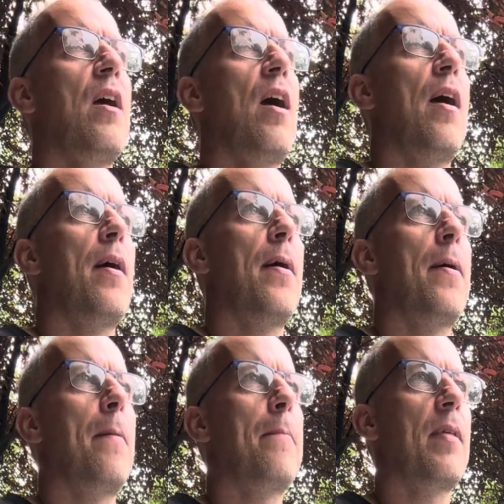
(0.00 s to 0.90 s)

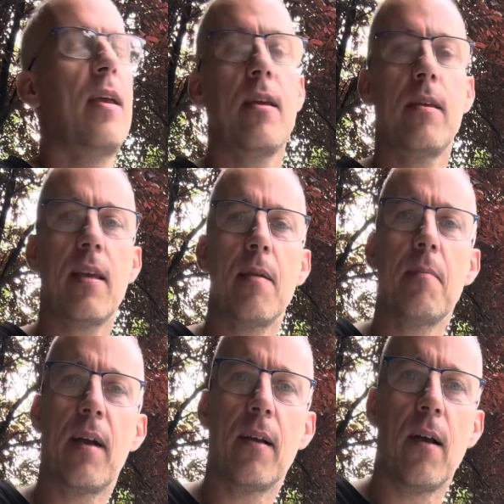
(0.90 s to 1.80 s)
Here you can
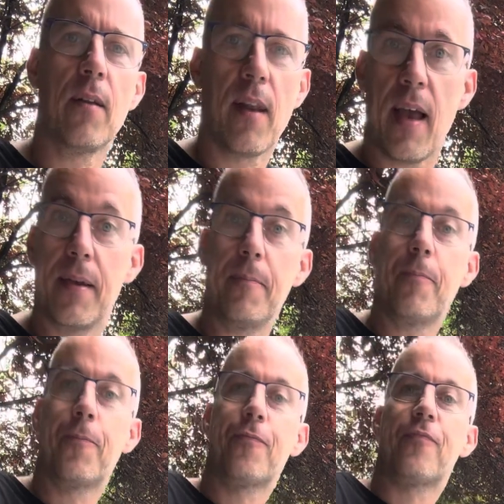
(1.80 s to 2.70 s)
buy online,
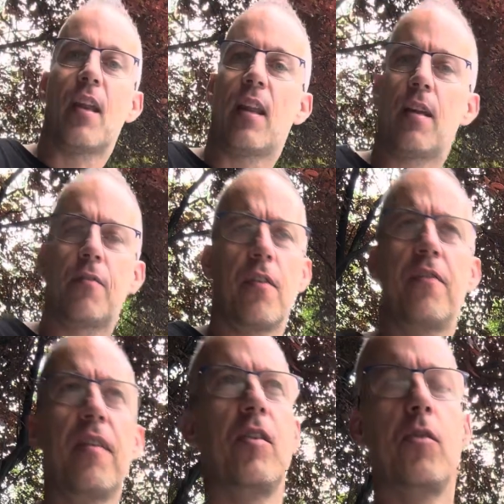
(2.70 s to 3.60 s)
like for
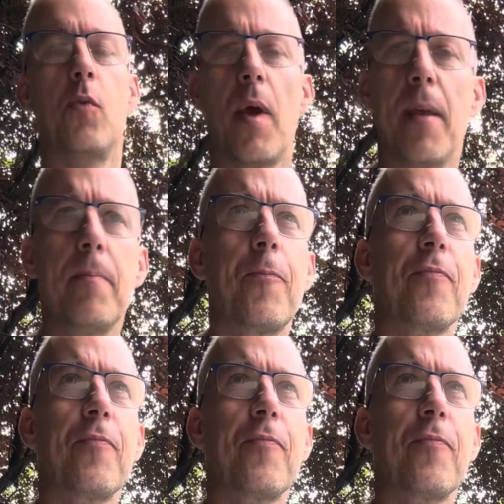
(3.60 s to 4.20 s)
50 yuan.